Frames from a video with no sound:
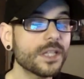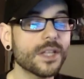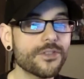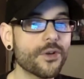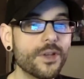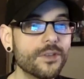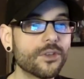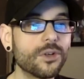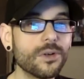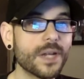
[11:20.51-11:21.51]
that there is
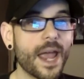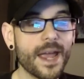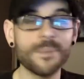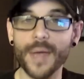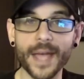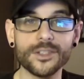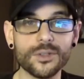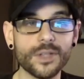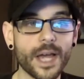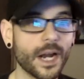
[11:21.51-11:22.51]
good and bad to that.